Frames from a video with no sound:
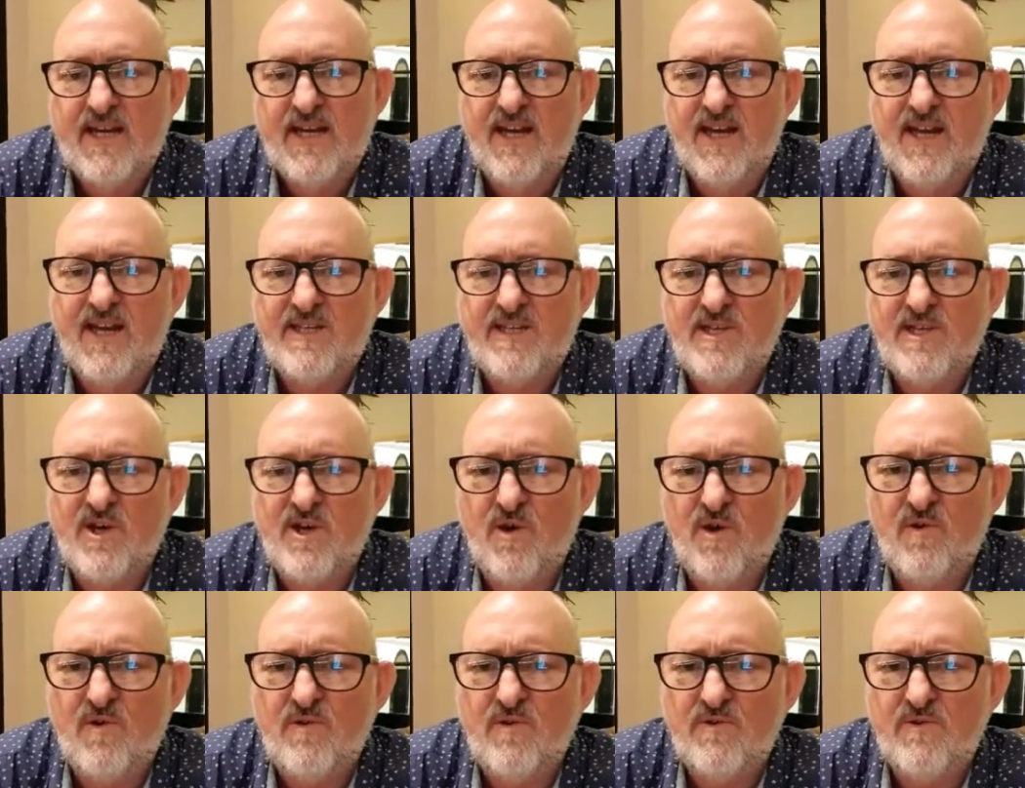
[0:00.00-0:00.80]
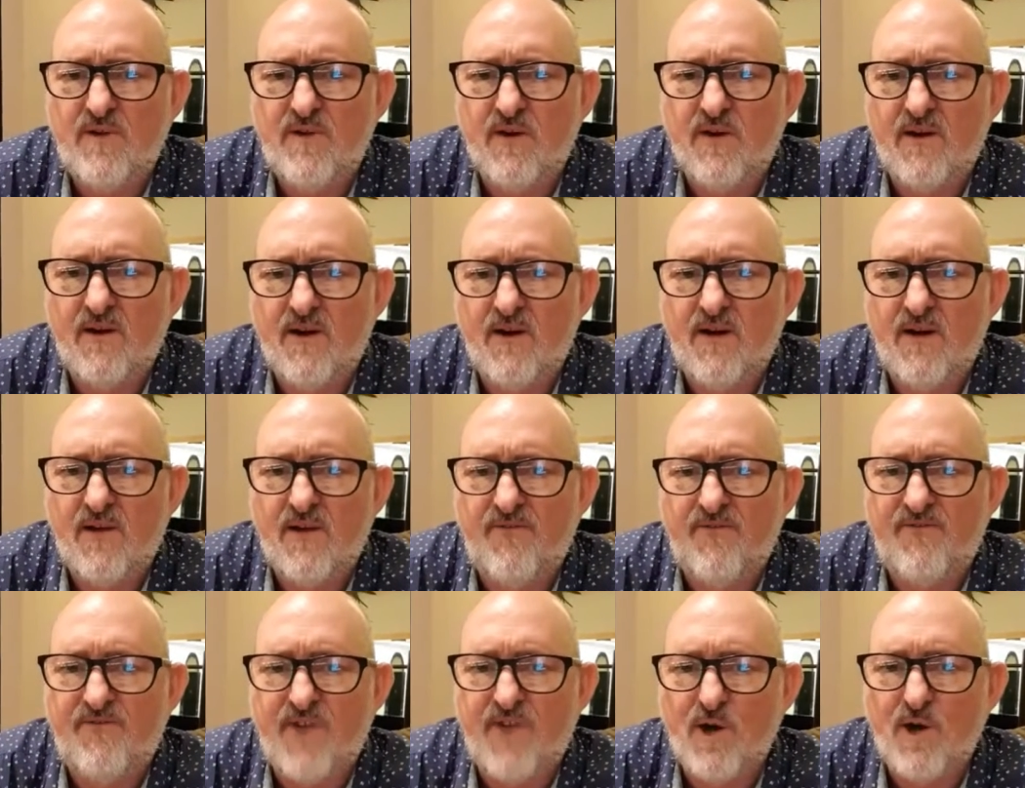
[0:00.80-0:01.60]
It's called
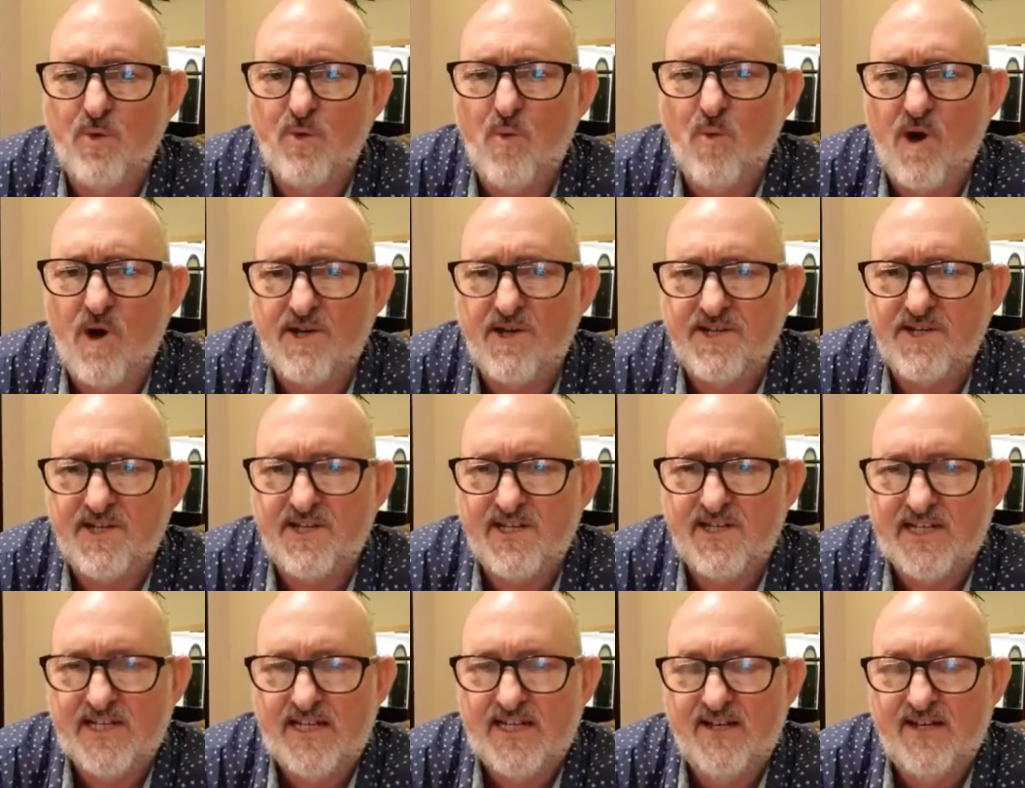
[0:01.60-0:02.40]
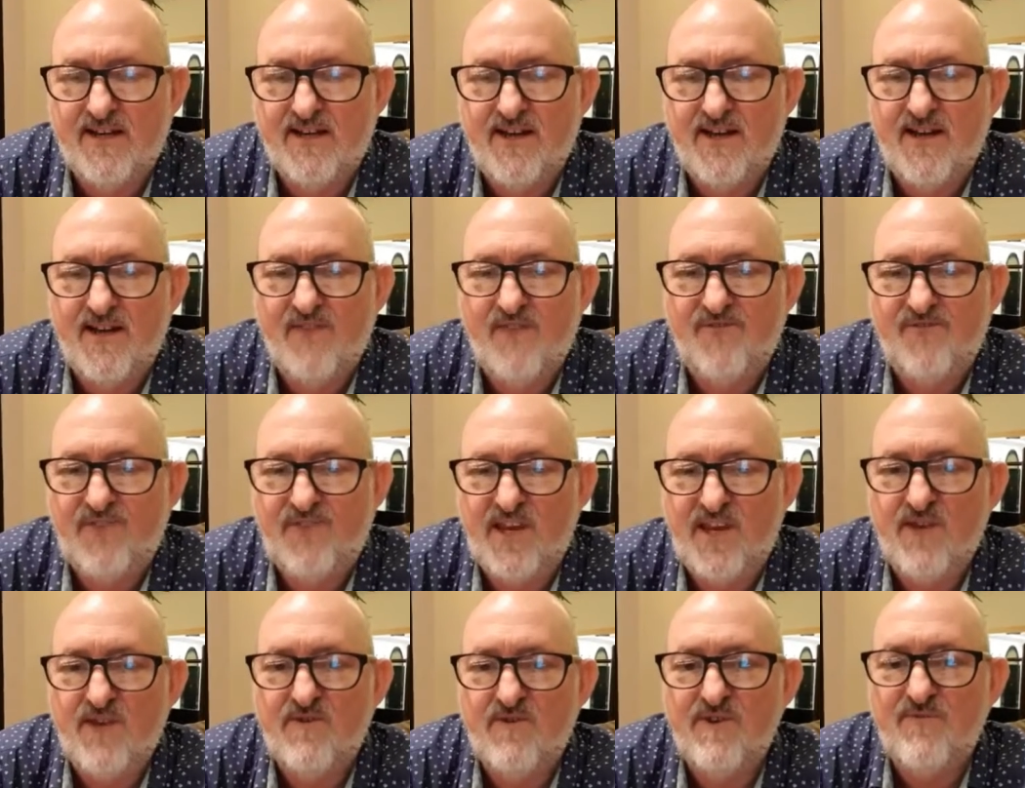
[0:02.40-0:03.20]
FOWOT,
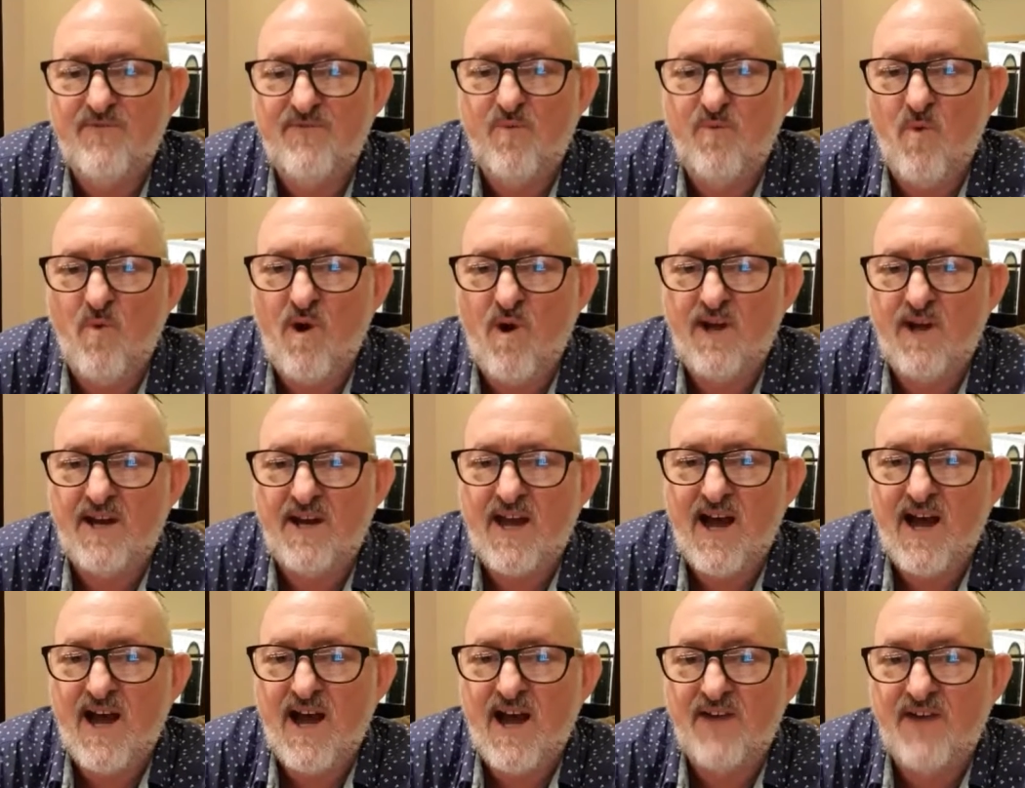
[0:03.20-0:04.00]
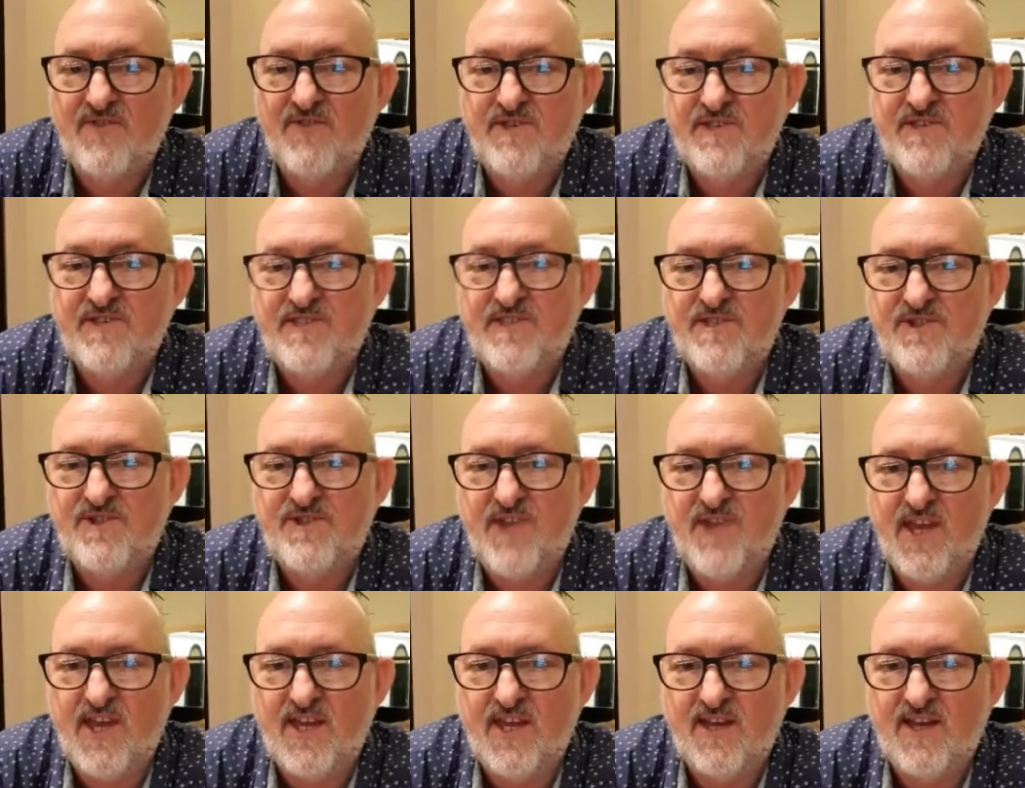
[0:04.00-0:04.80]
fear of what others
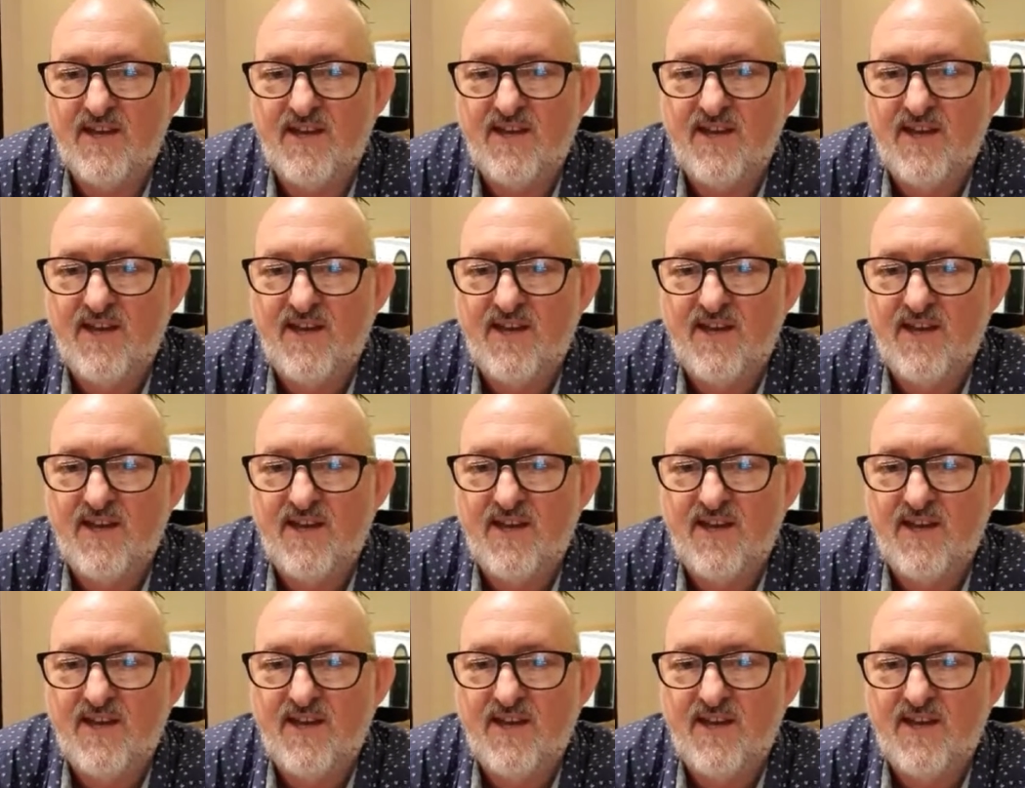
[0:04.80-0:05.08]
think.